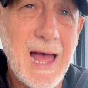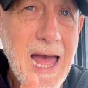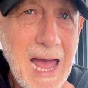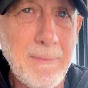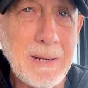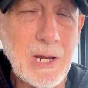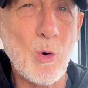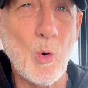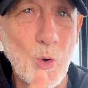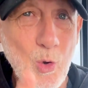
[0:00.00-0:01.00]
happy
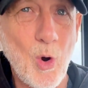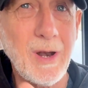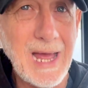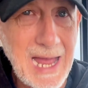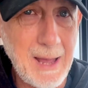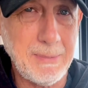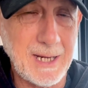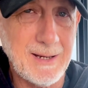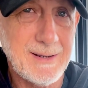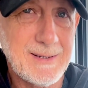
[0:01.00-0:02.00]
or not happy,
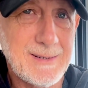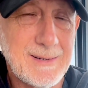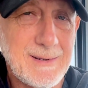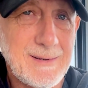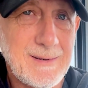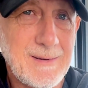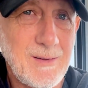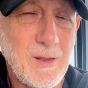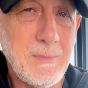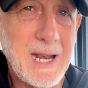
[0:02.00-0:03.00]

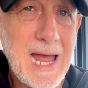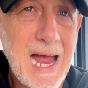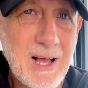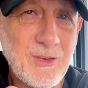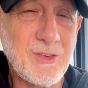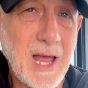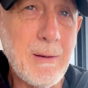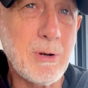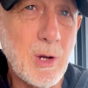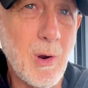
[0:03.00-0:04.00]
no matter how
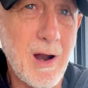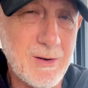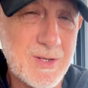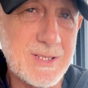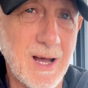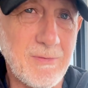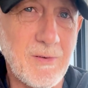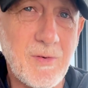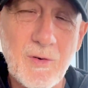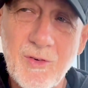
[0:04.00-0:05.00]
stable you are in yourself.
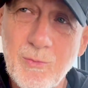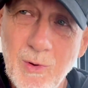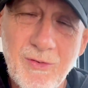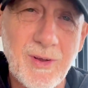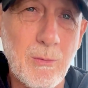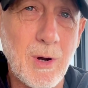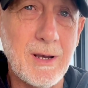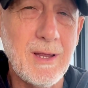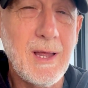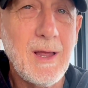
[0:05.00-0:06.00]
If you're with
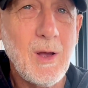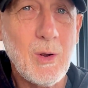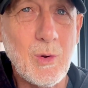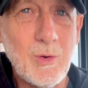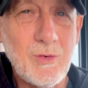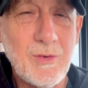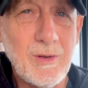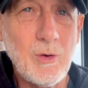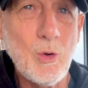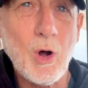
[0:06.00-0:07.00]
someone who's
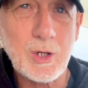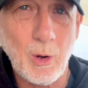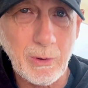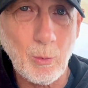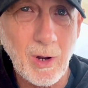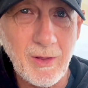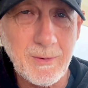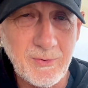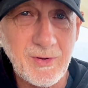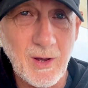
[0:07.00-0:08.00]
not going well
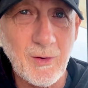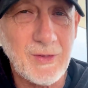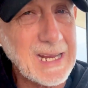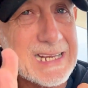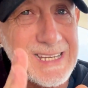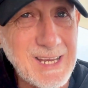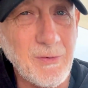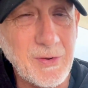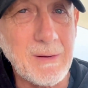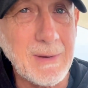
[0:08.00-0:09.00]
themselves, they can
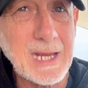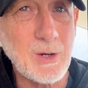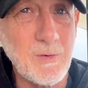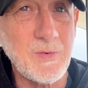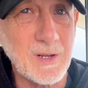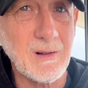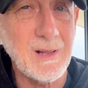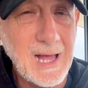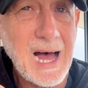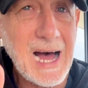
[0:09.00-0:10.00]
definitely make you
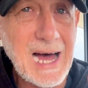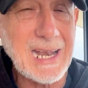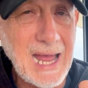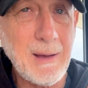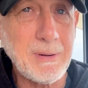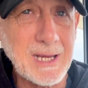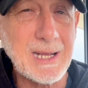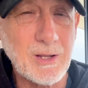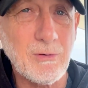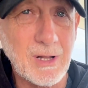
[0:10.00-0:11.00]
feel unhappy
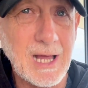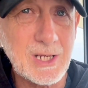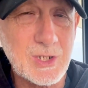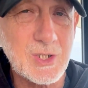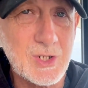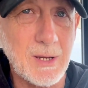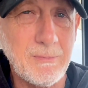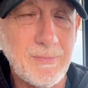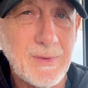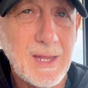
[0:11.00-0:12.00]
in the
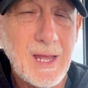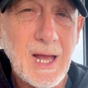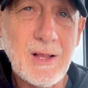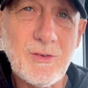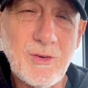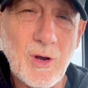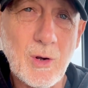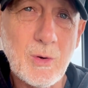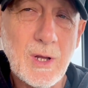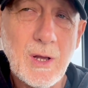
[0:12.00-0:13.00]
relationship. And
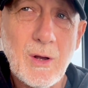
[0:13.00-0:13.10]
so